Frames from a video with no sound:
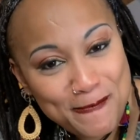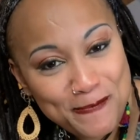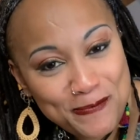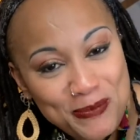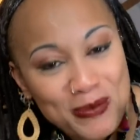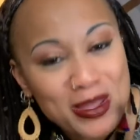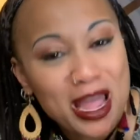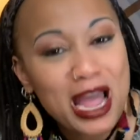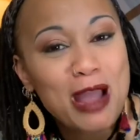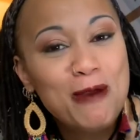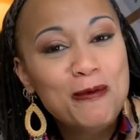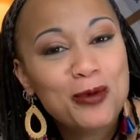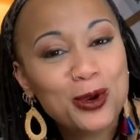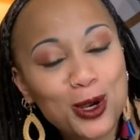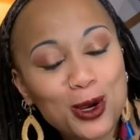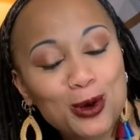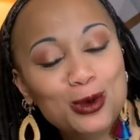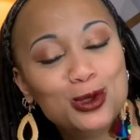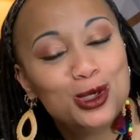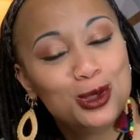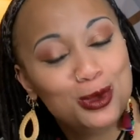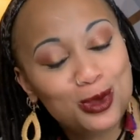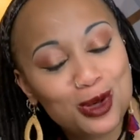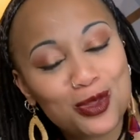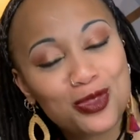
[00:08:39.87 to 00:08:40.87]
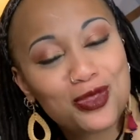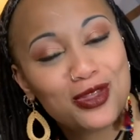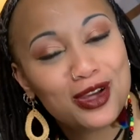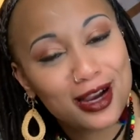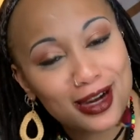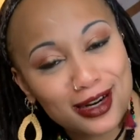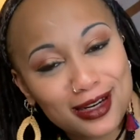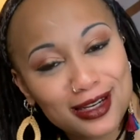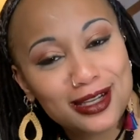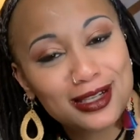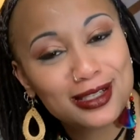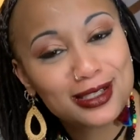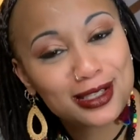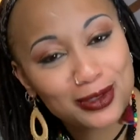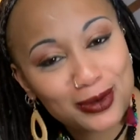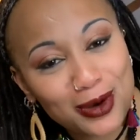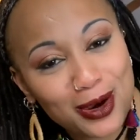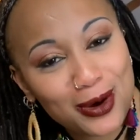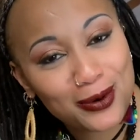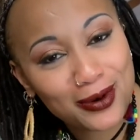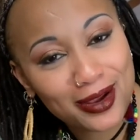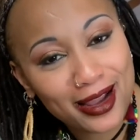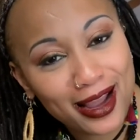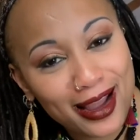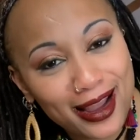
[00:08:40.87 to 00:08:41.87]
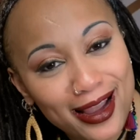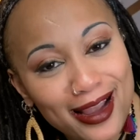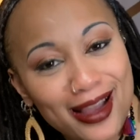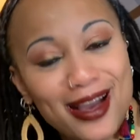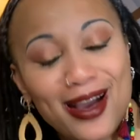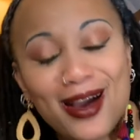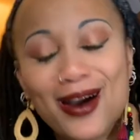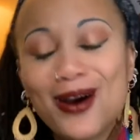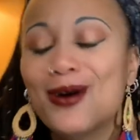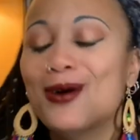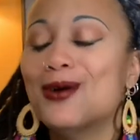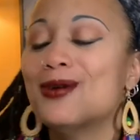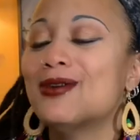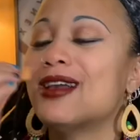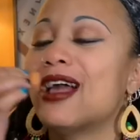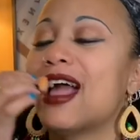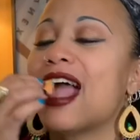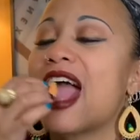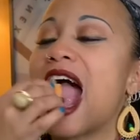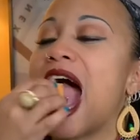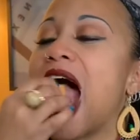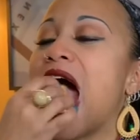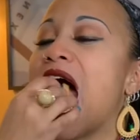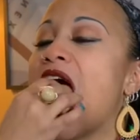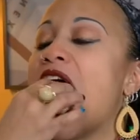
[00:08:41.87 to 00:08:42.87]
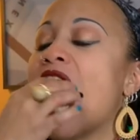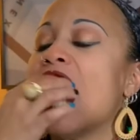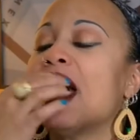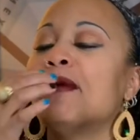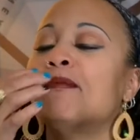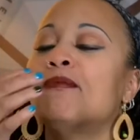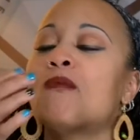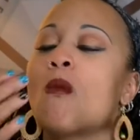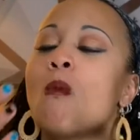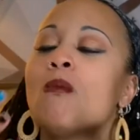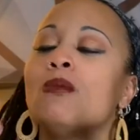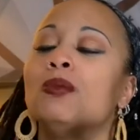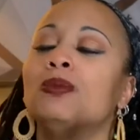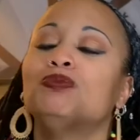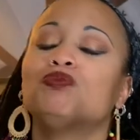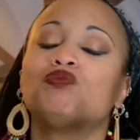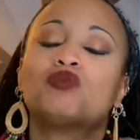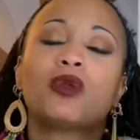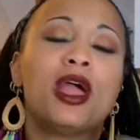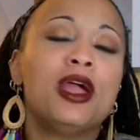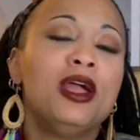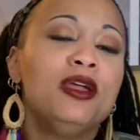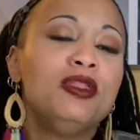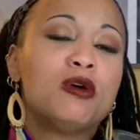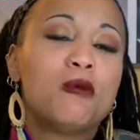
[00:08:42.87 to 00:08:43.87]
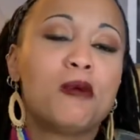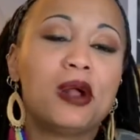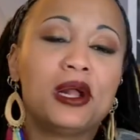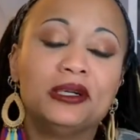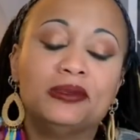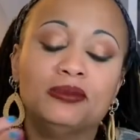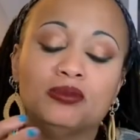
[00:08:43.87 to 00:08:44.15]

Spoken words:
And we're going to do the thug dizzle, okay? Okay. Either way.